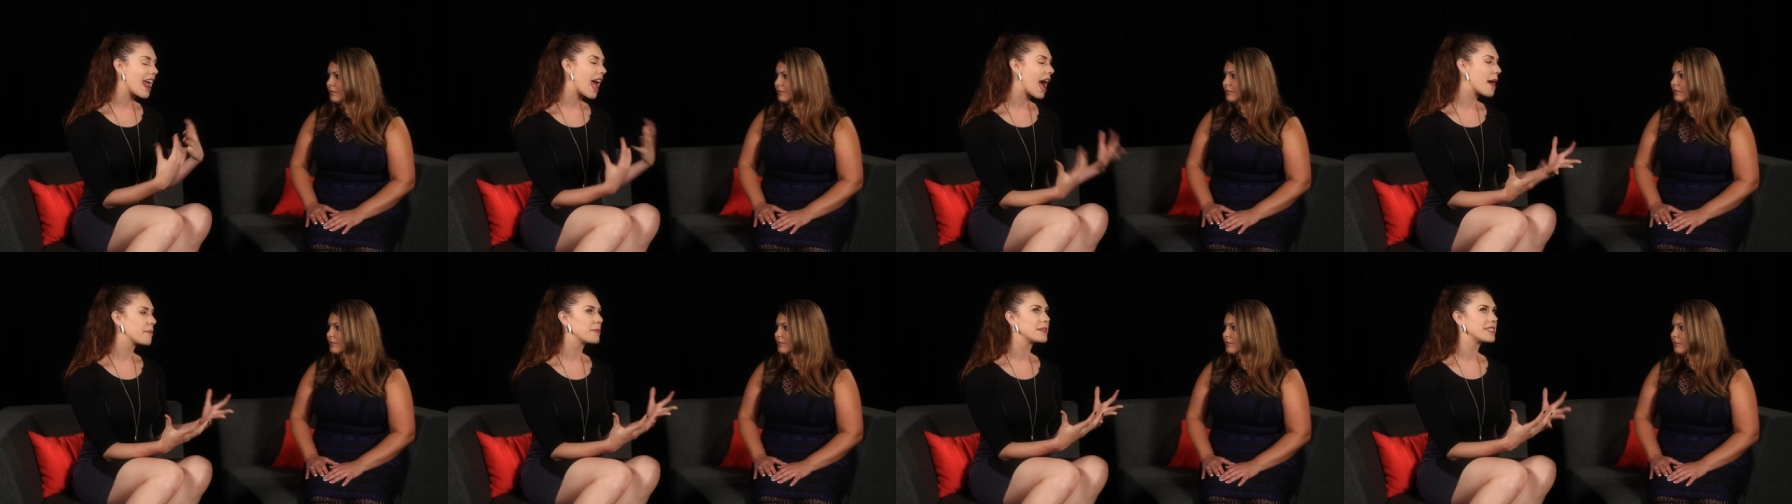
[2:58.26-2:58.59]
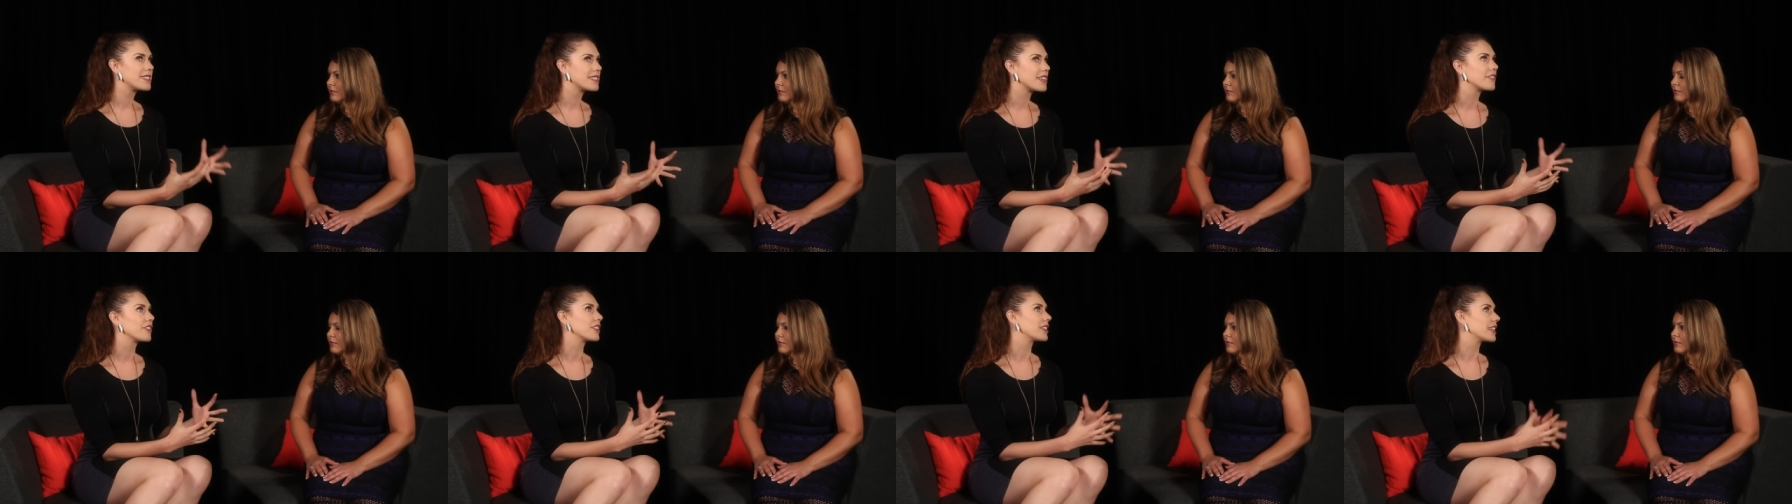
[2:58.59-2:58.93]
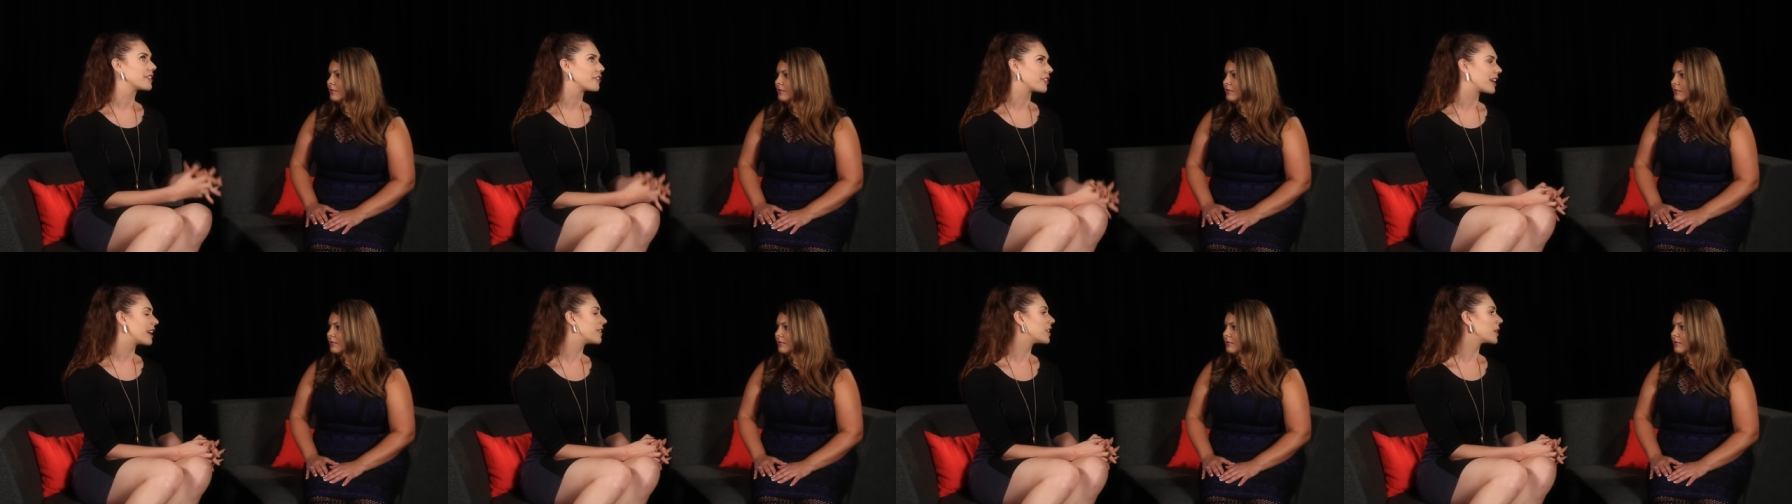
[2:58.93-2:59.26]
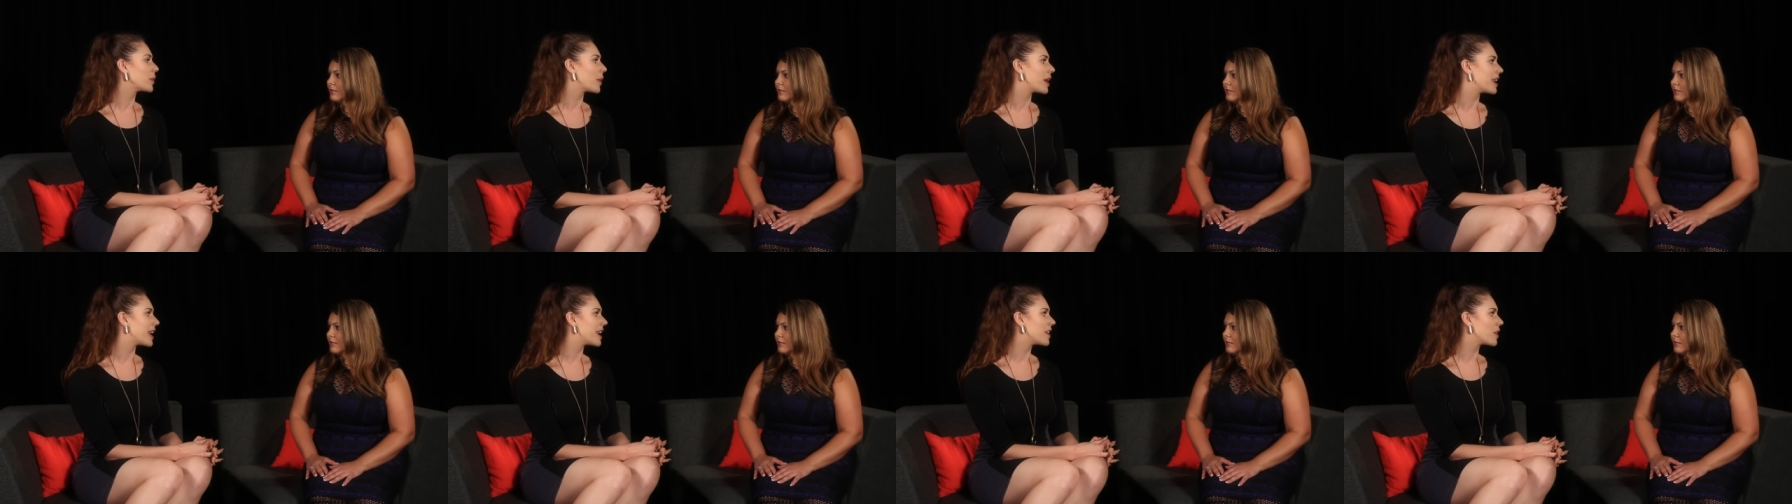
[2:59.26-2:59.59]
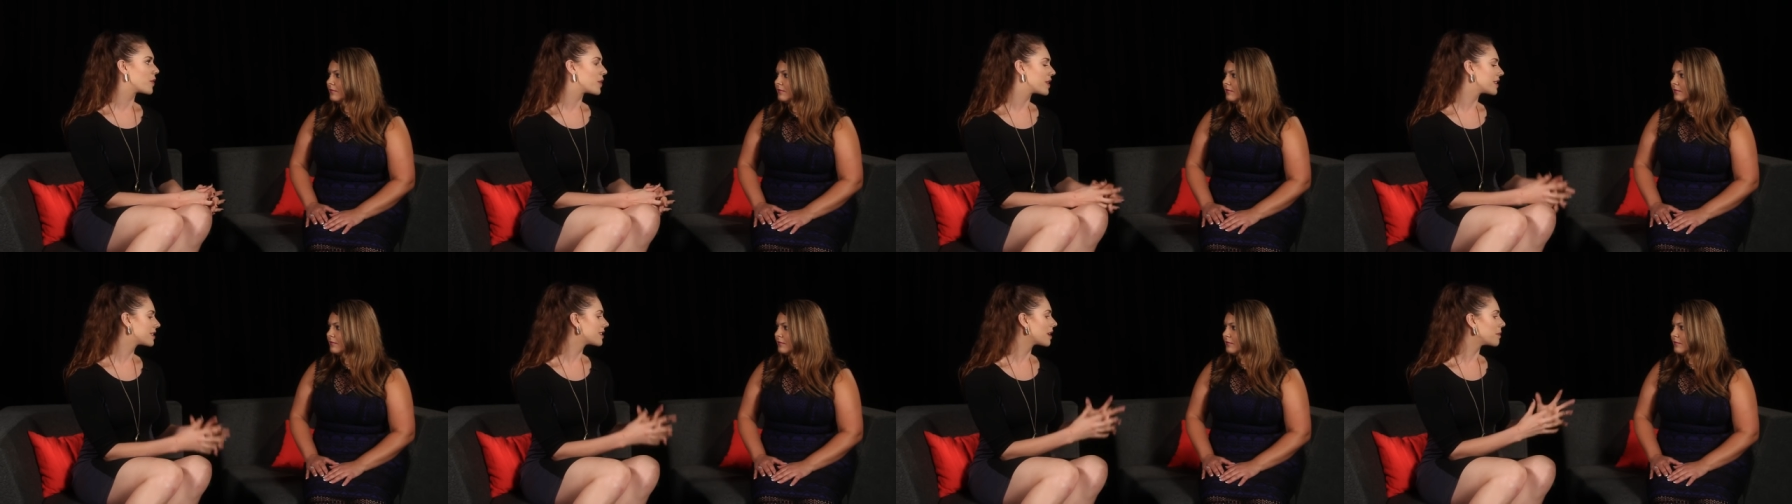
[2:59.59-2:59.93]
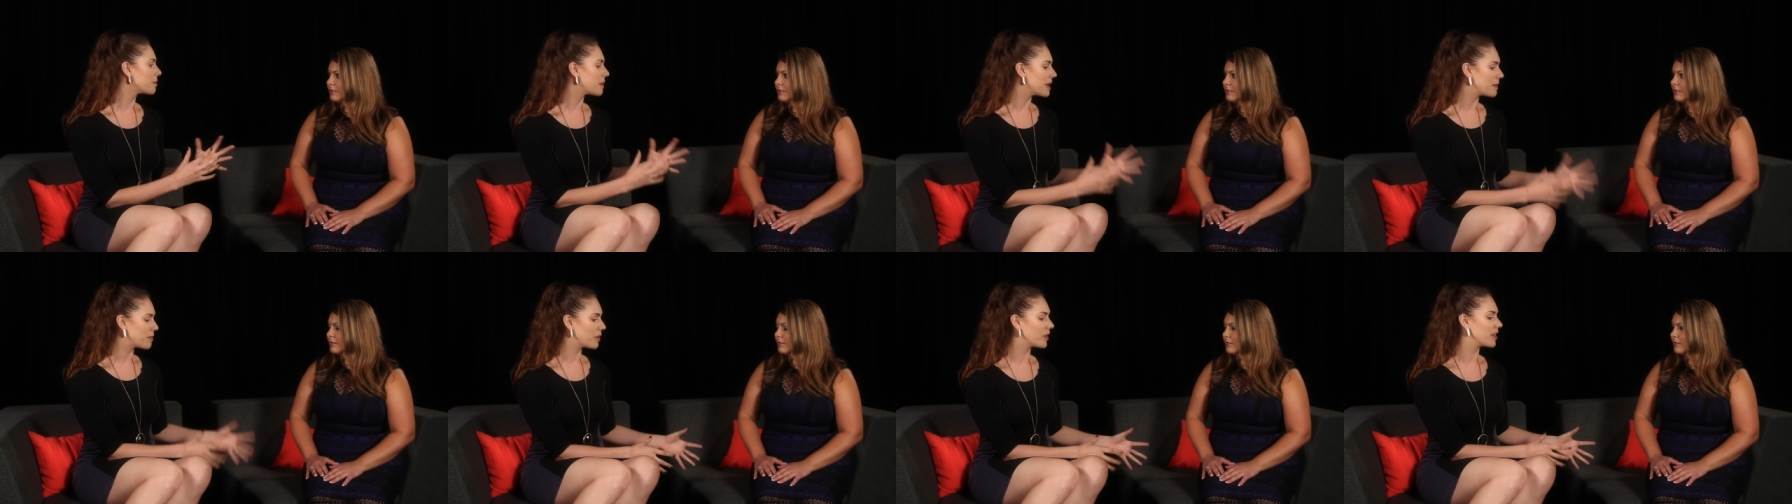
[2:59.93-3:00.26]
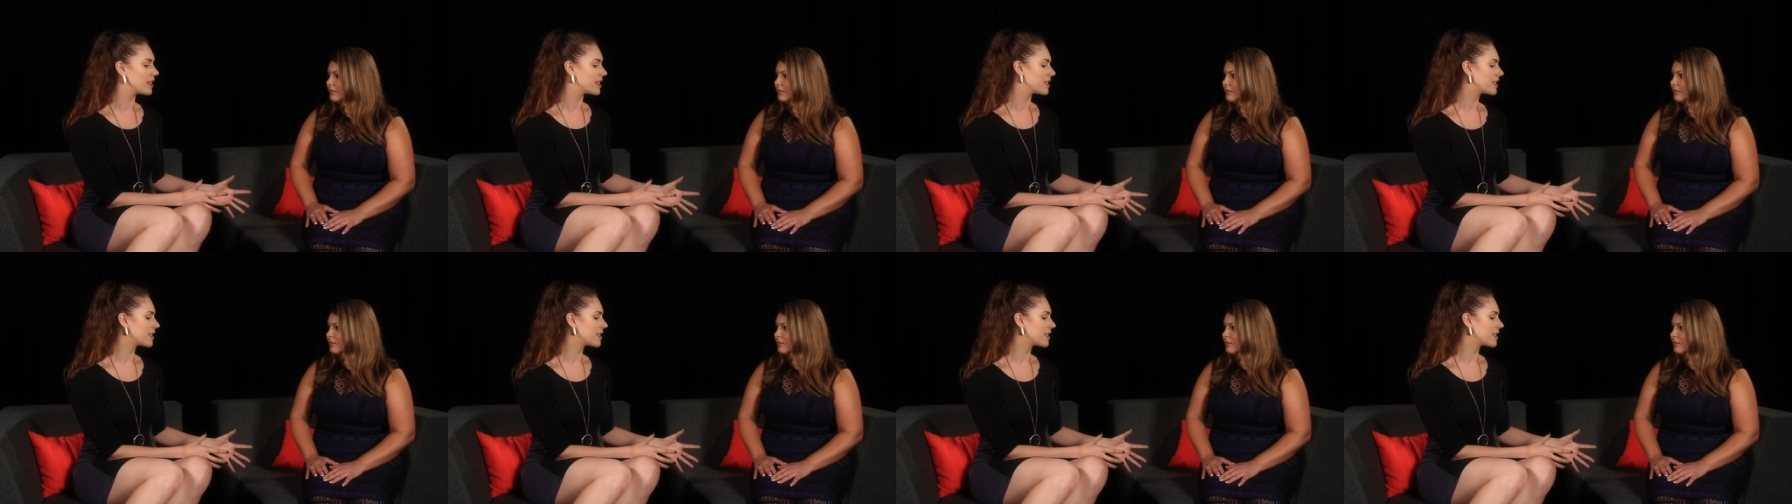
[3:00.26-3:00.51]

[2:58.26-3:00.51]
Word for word: and it happens differently for everyone. I know that some people